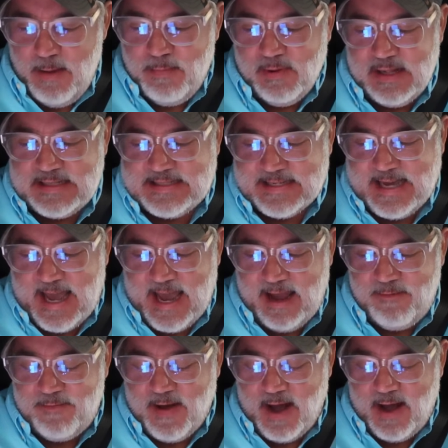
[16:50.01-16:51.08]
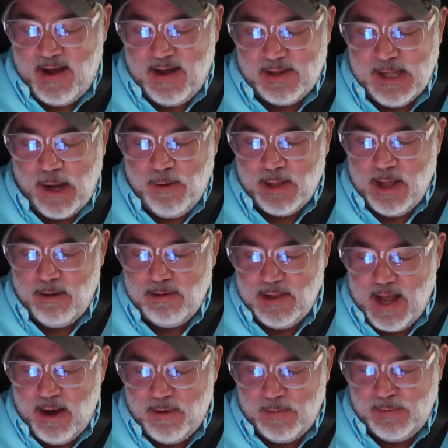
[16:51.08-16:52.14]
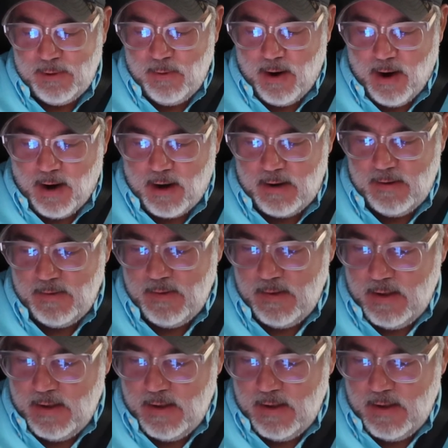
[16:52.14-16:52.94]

Melissa gave hello, hello, hello, and a blue heart.